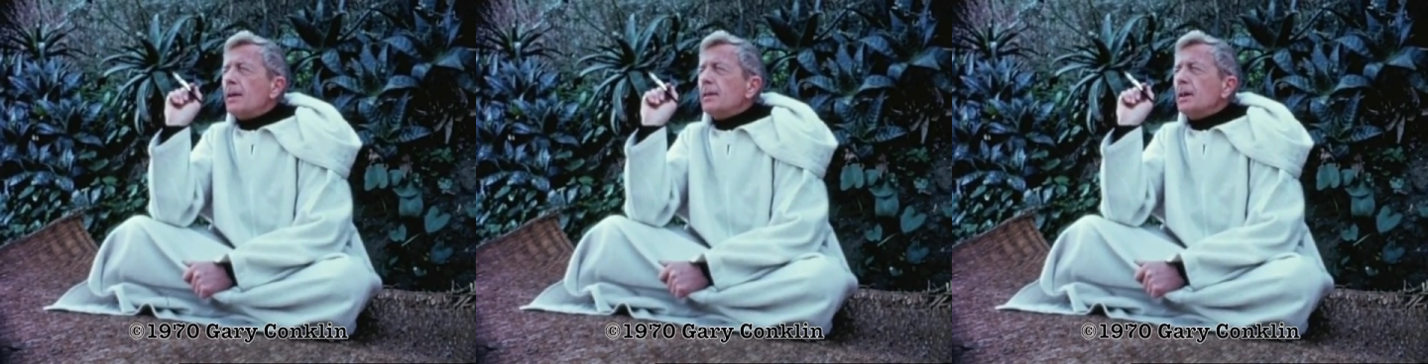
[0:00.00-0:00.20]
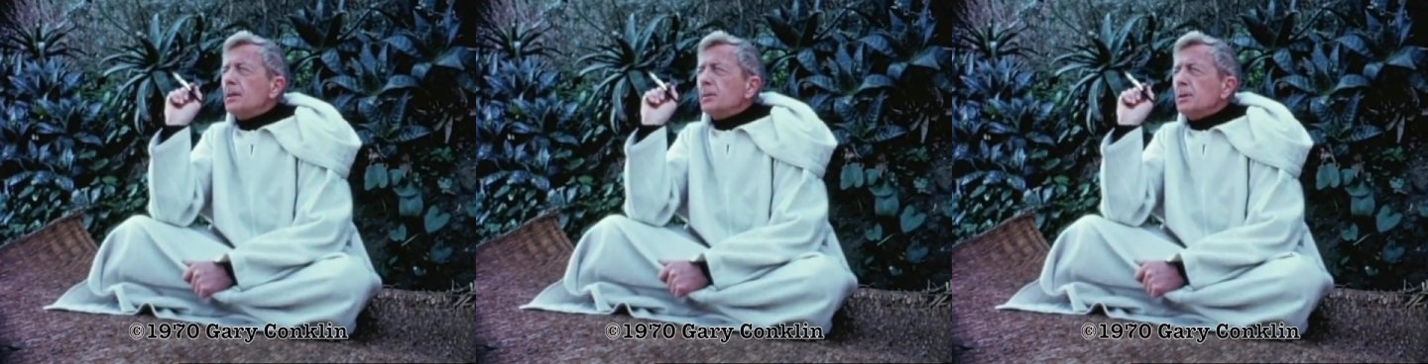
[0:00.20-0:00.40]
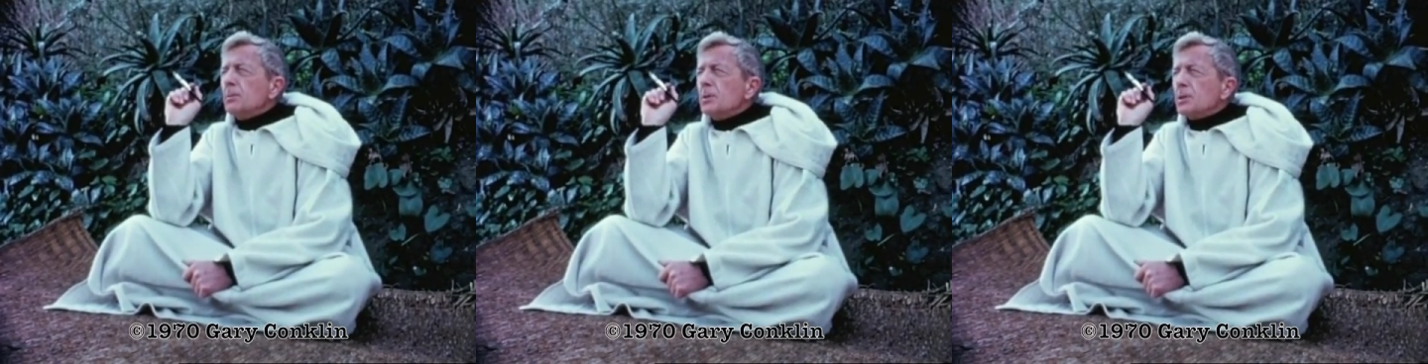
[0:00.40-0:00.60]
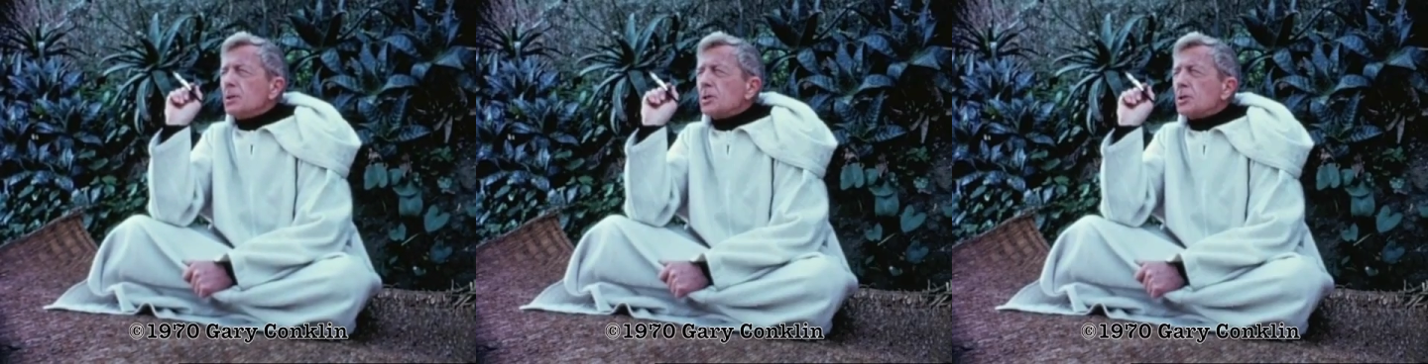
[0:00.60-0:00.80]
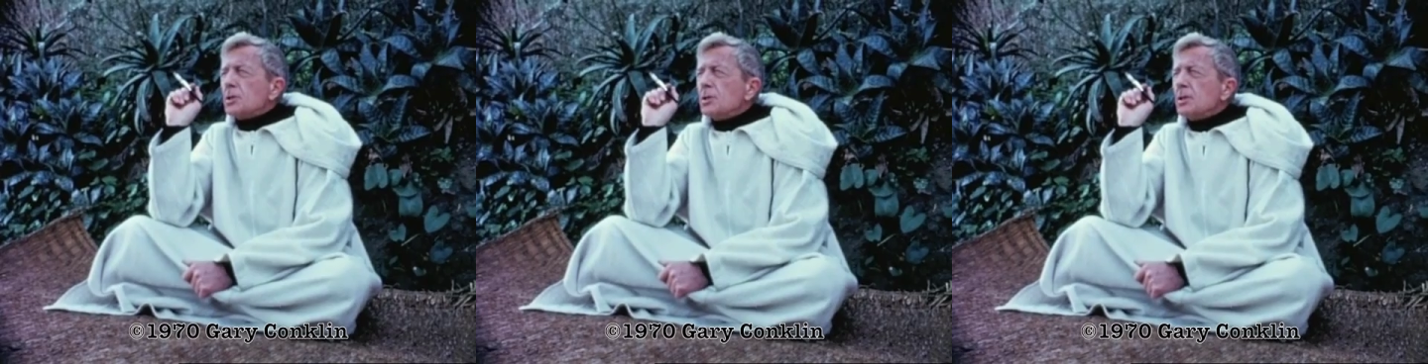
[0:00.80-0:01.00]
Then when the
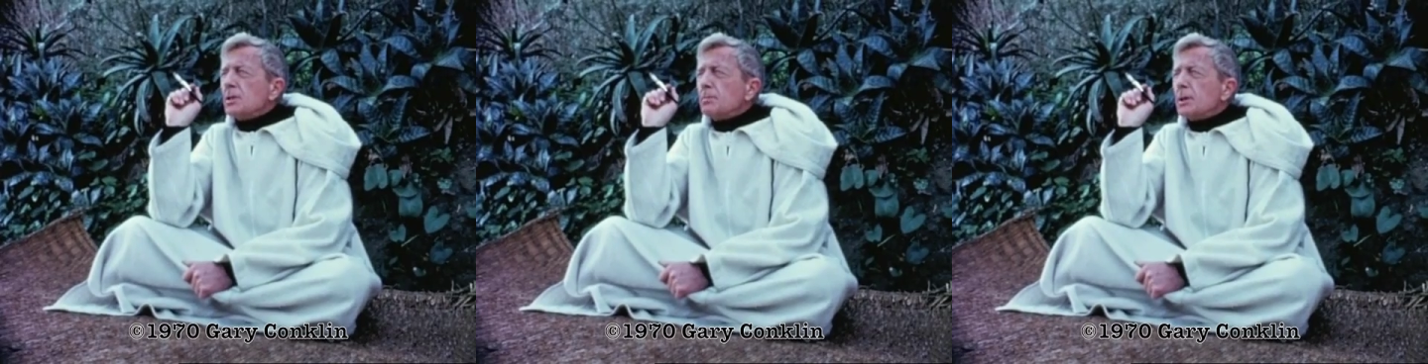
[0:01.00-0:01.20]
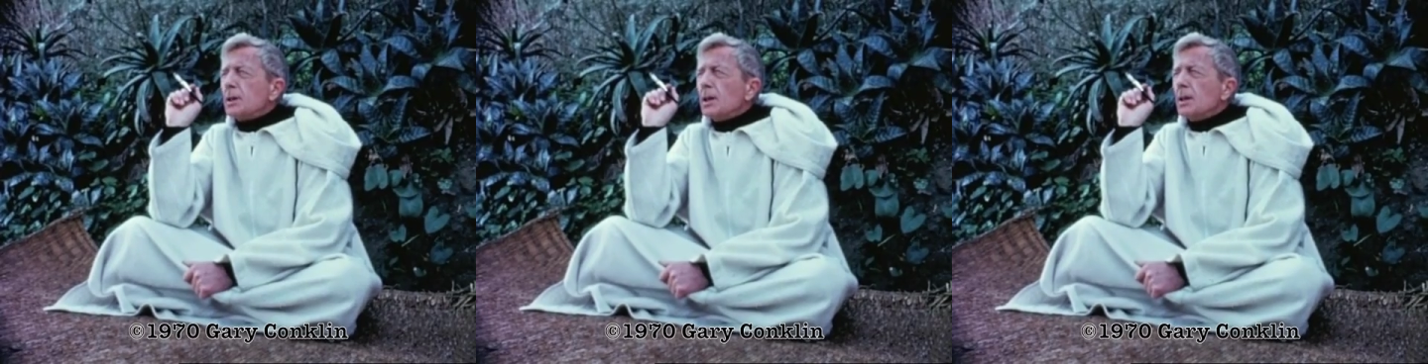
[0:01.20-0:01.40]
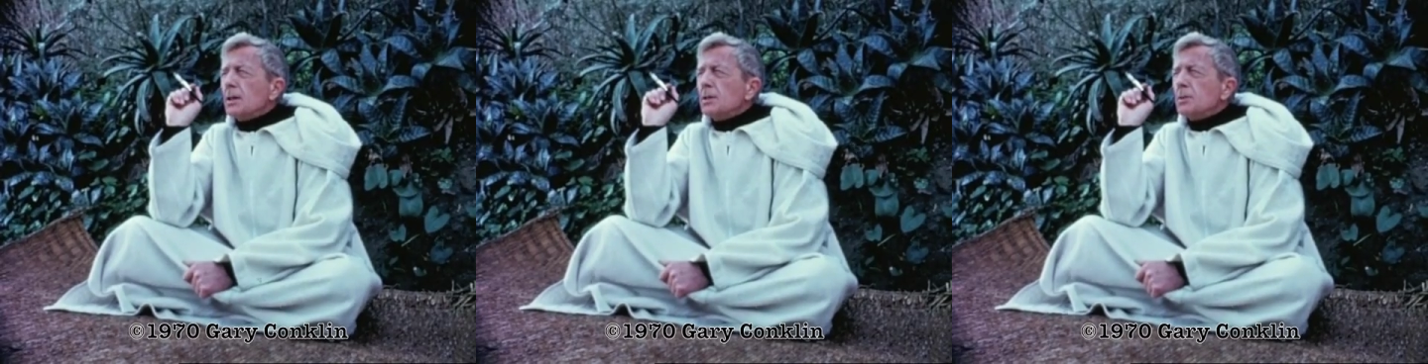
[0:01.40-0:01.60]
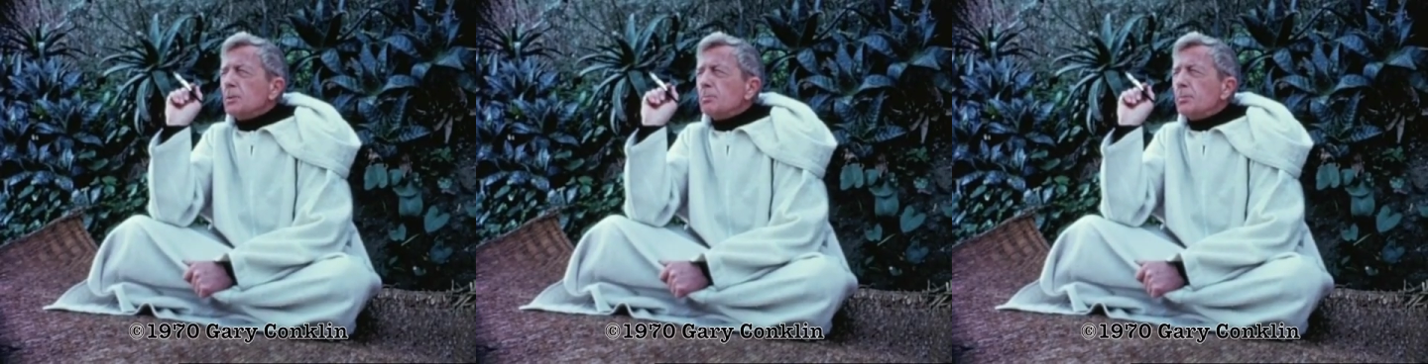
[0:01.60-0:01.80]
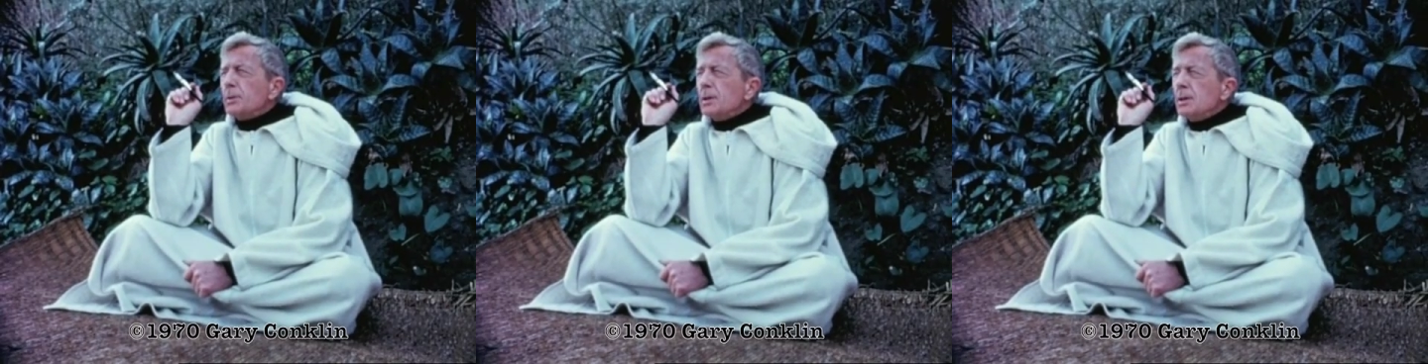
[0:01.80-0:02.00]
musicians began a new
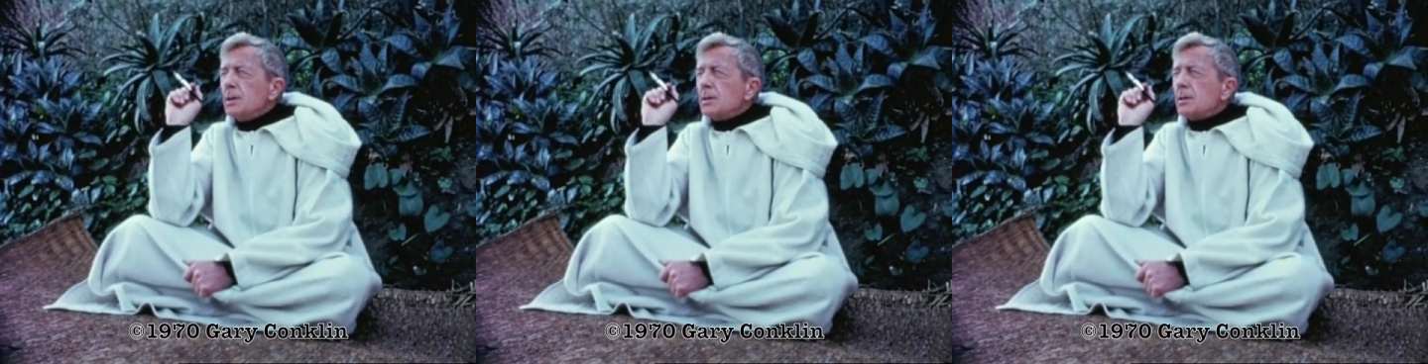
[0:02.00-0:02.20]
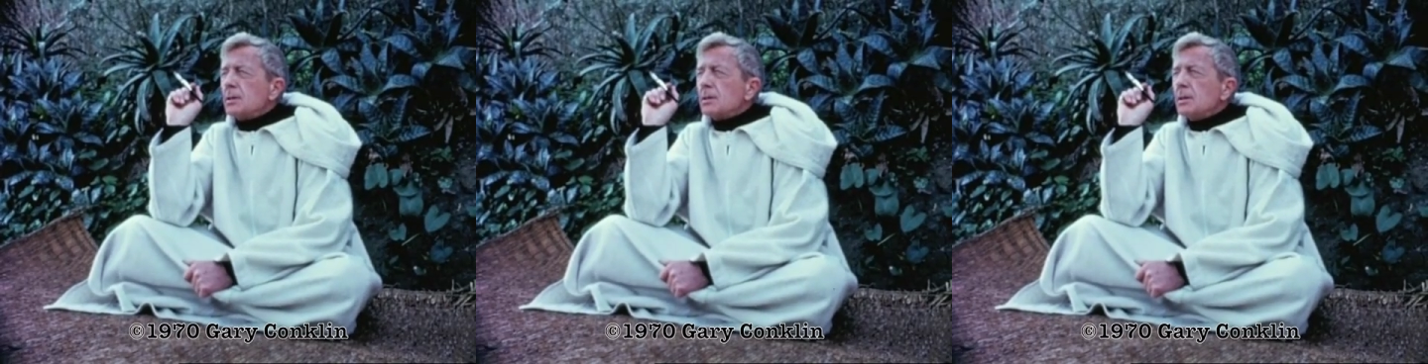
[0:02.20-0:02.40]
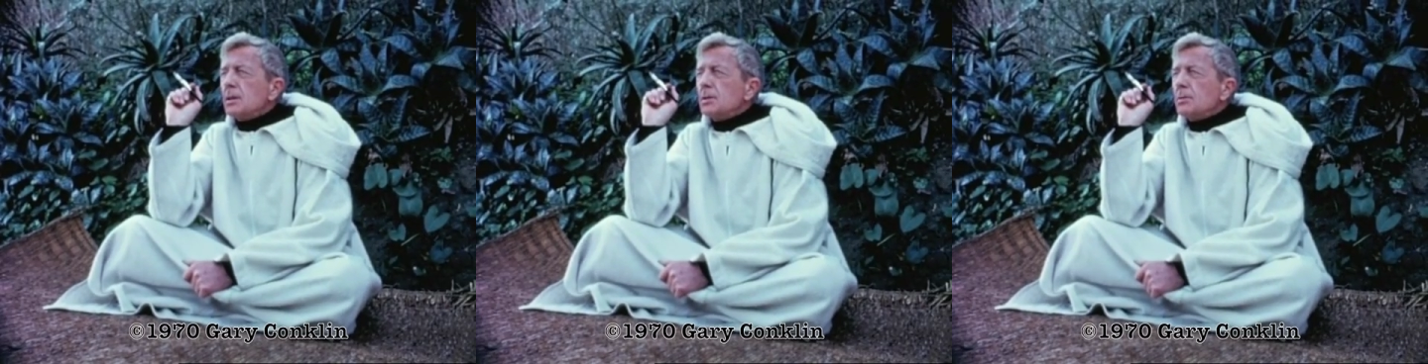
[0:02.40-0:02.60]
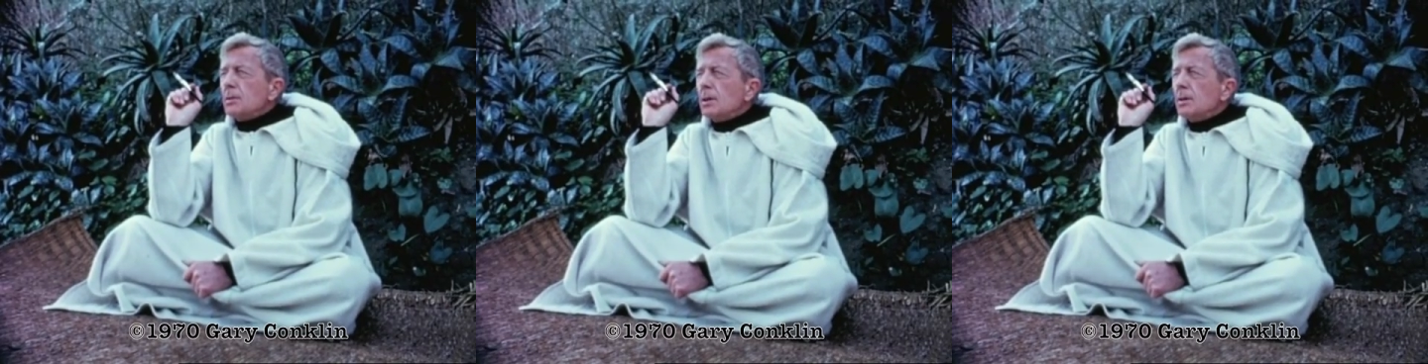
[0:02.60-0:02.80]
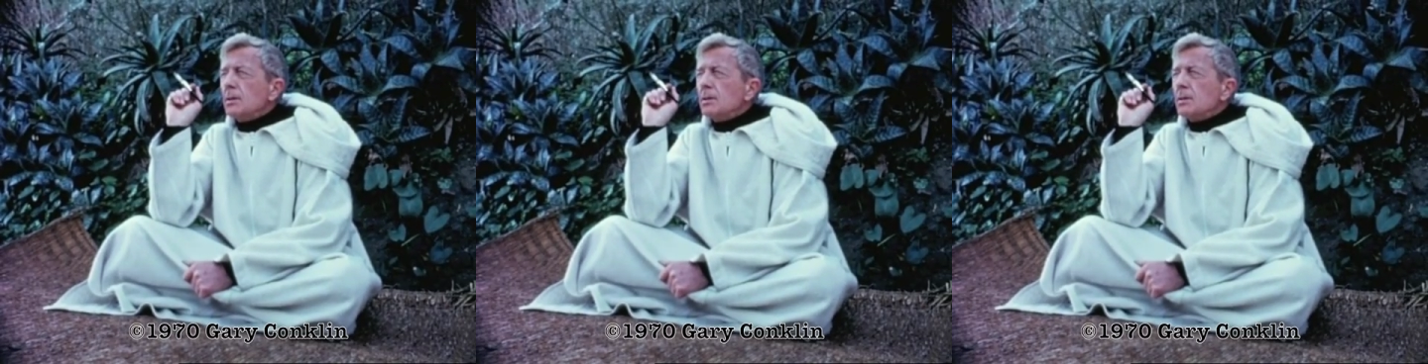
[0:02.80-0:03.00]
piece, he
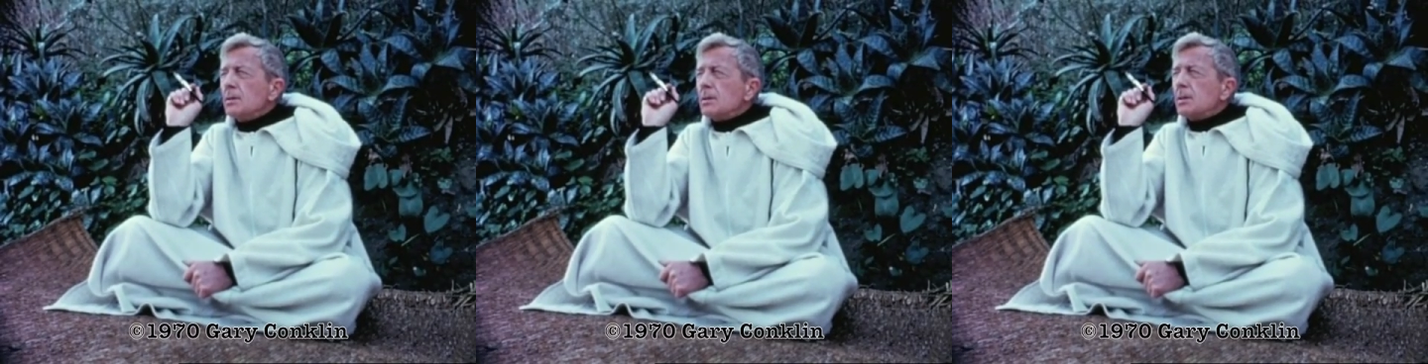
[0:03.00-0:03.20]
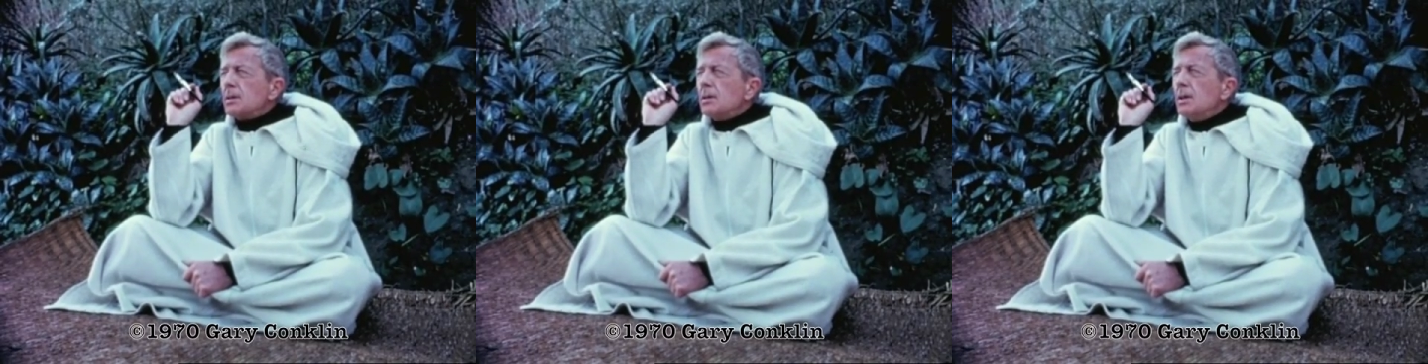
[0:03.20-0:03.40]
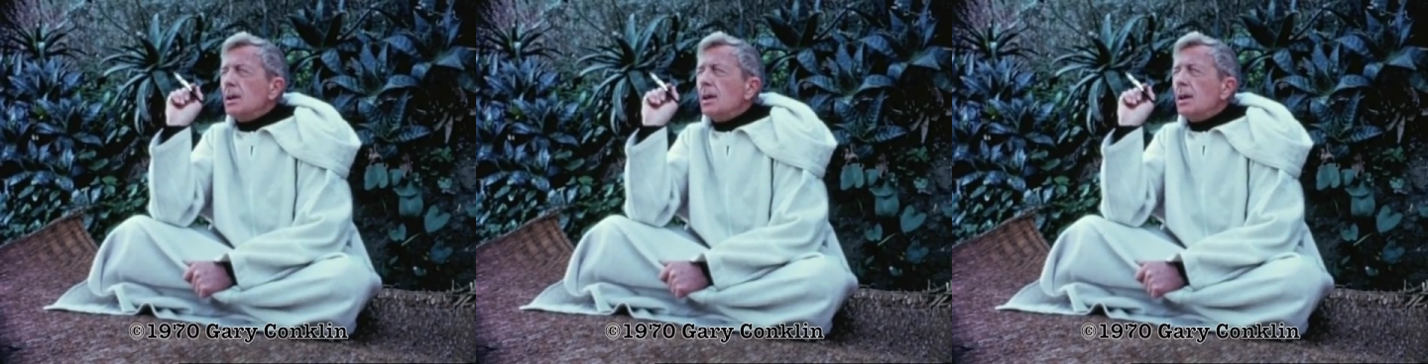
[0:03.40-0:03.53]
rose